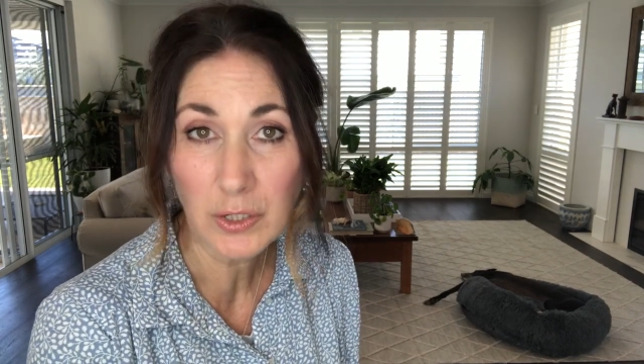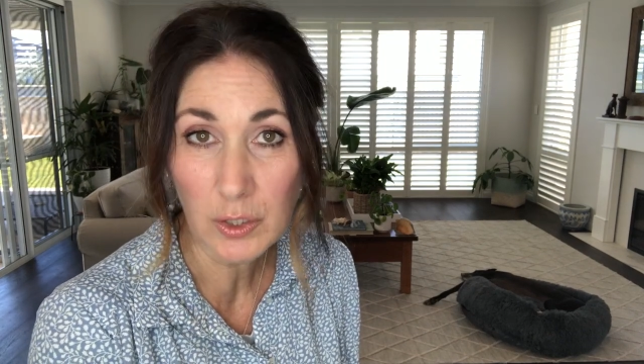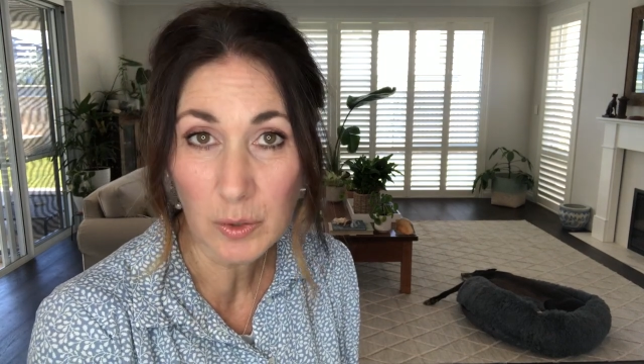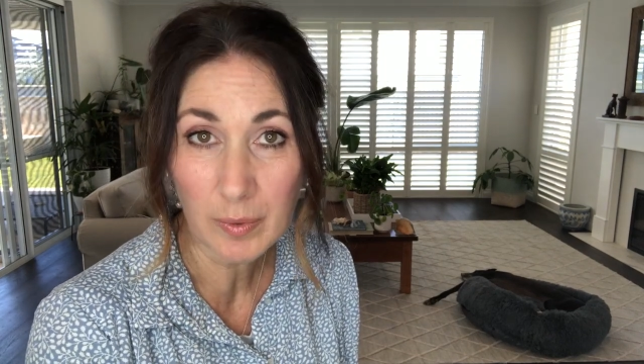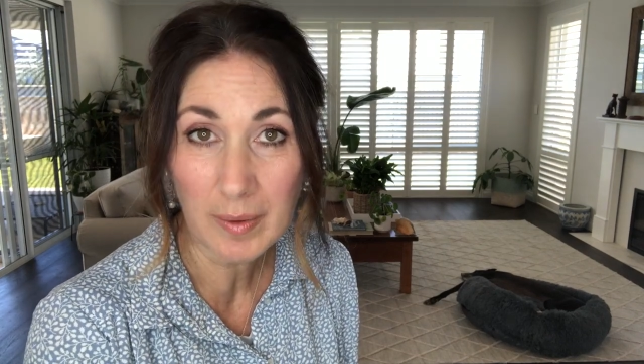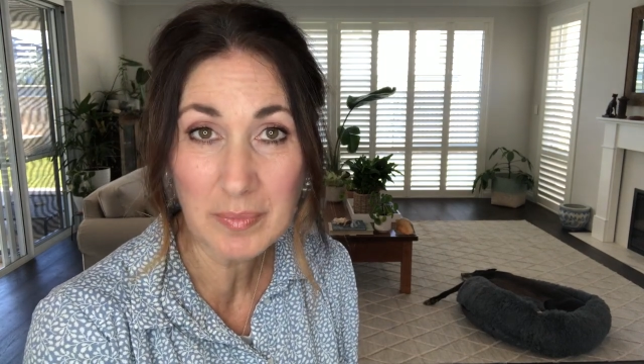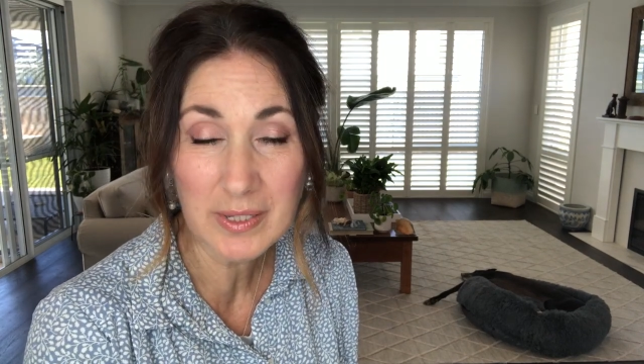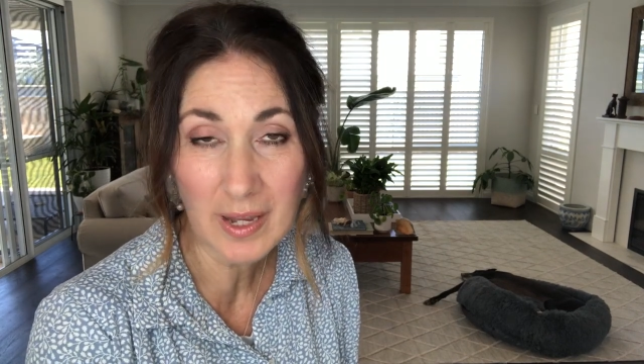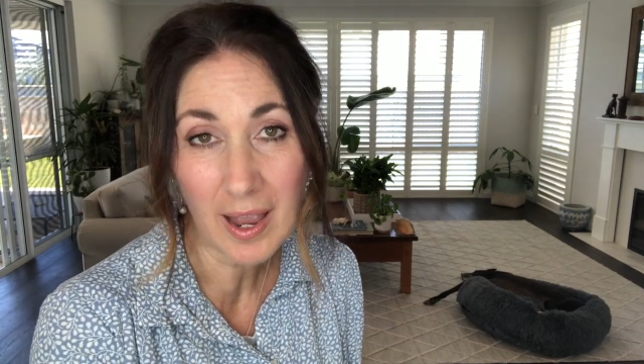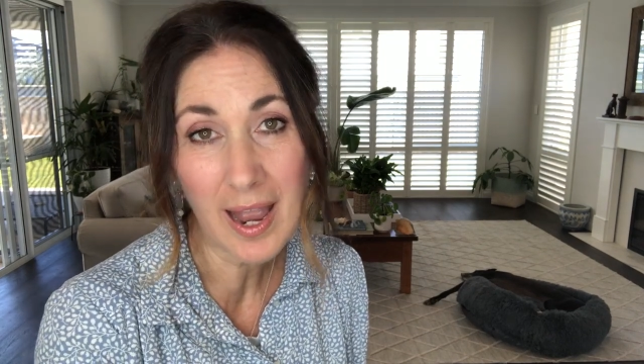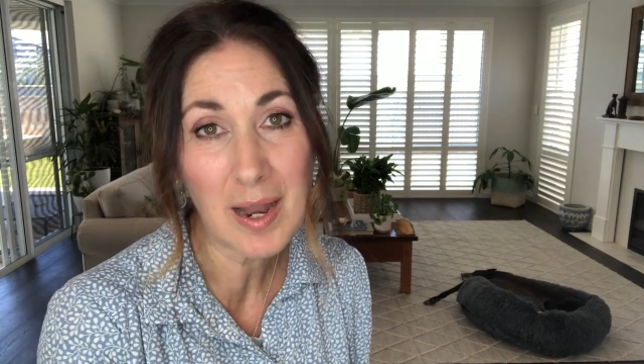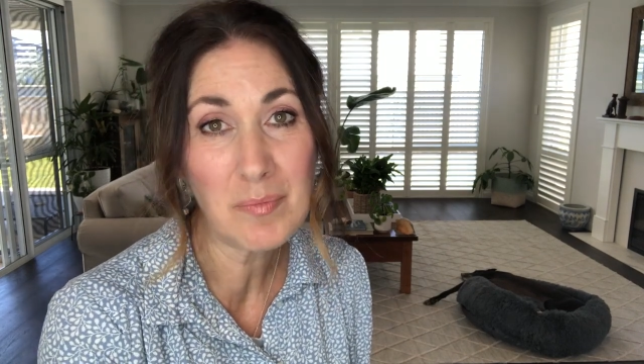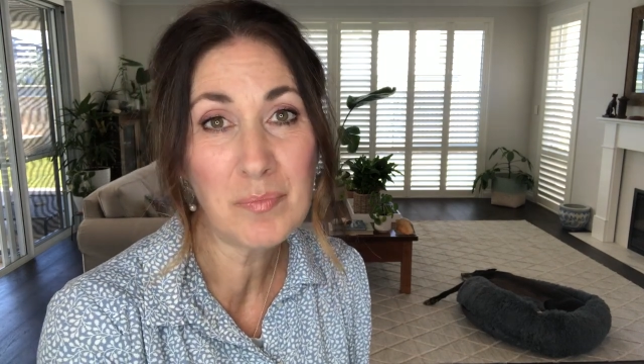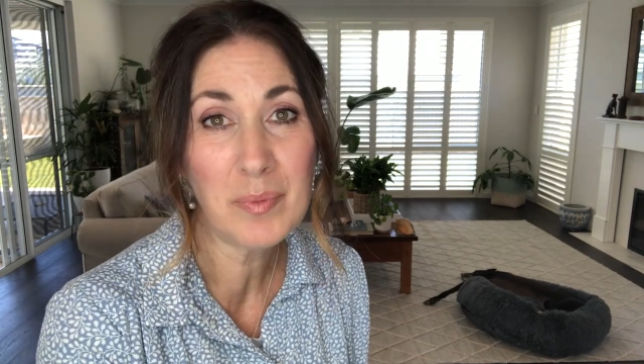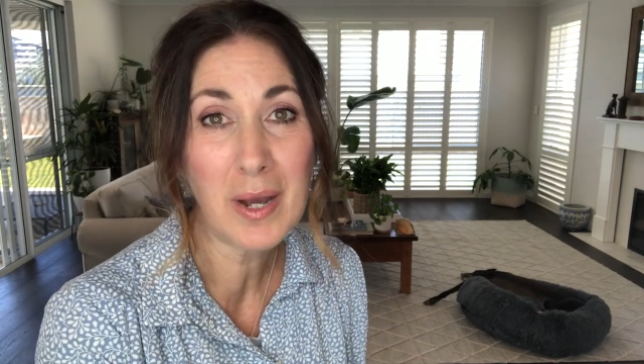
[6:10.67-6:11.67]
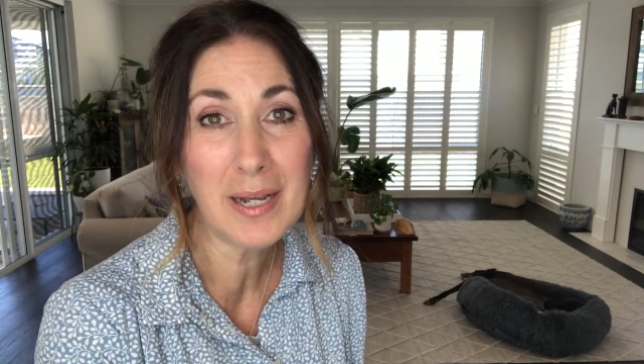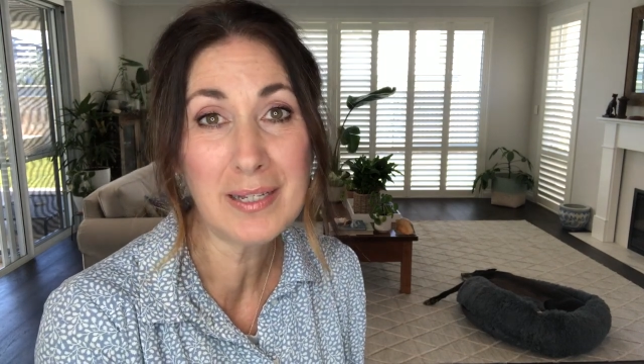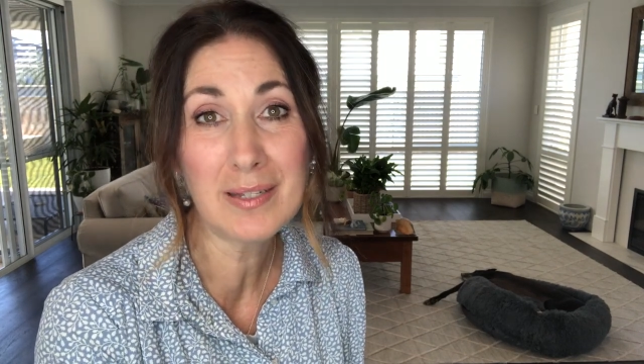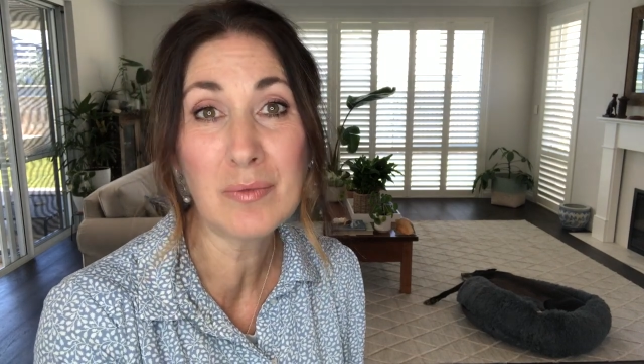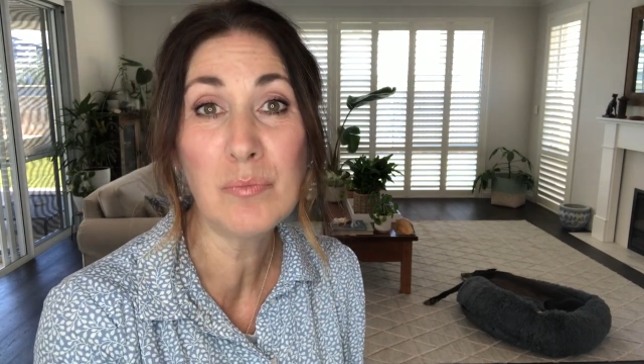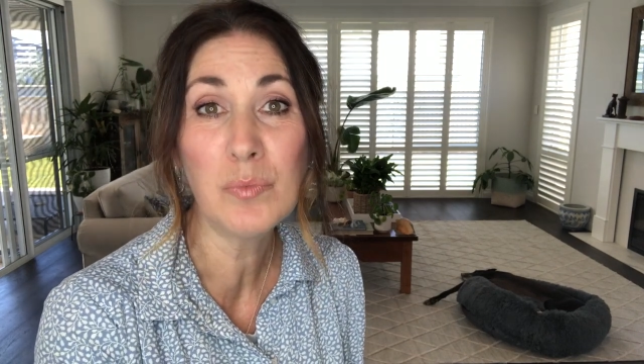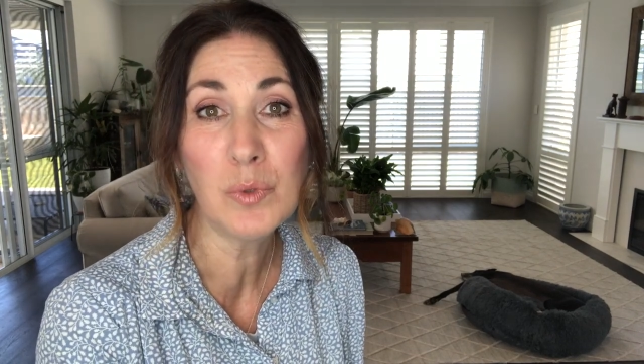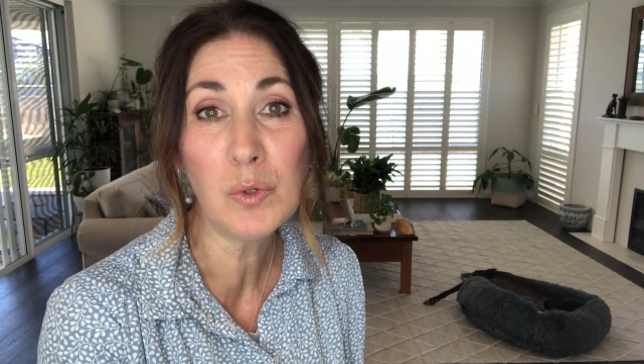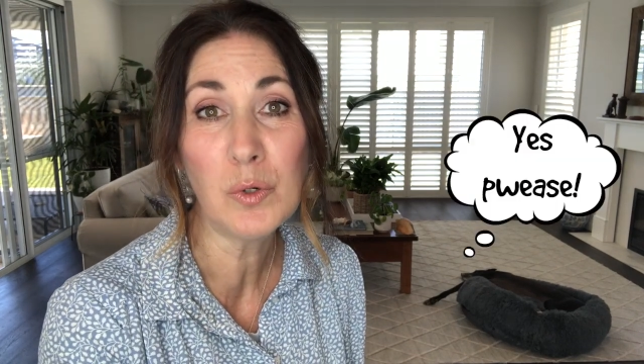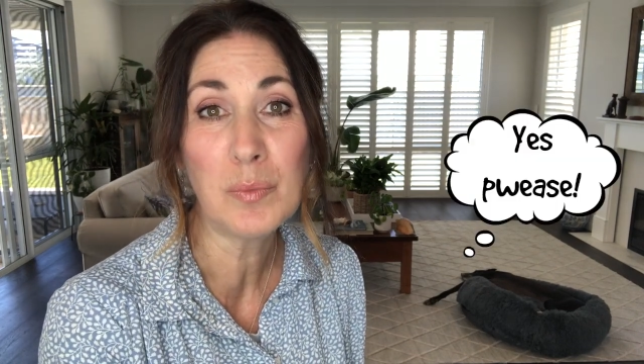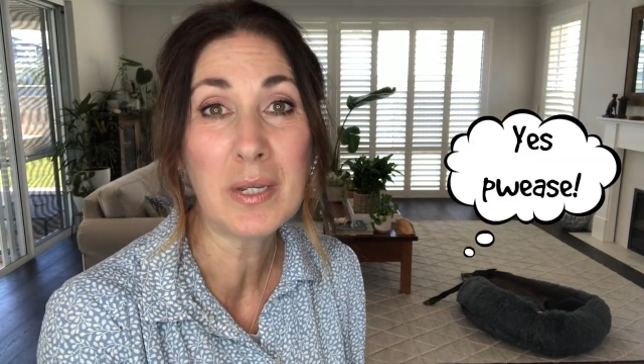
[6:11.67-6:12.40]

to your website and buy some more,